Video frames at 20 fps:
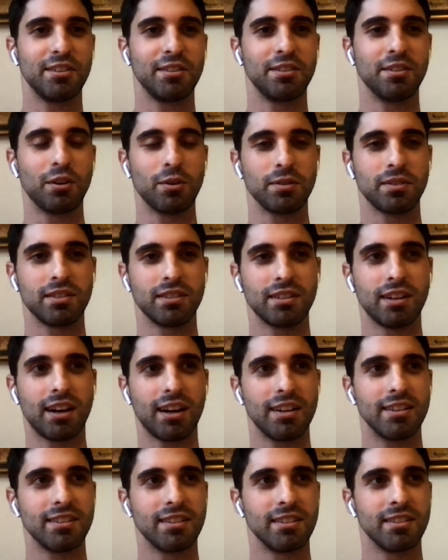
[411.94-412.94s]
you know to
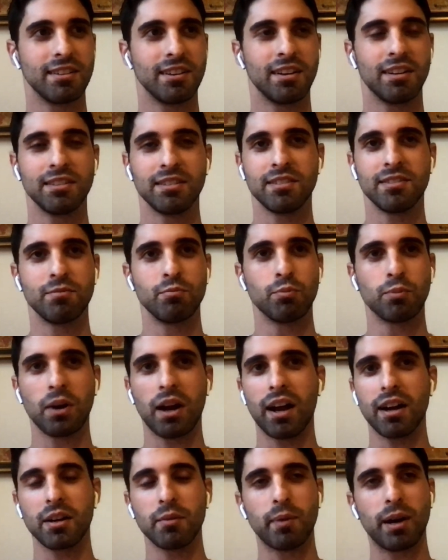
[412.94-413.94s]
not
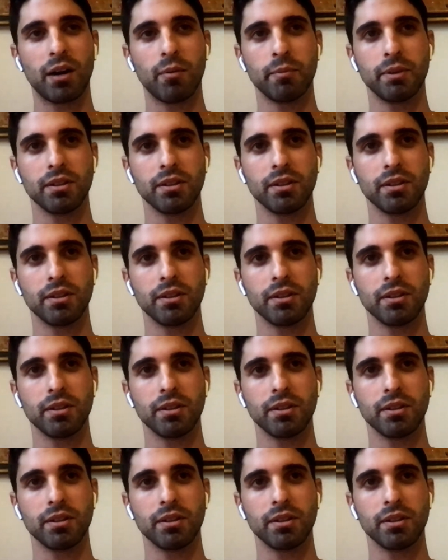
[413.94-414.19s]
brag about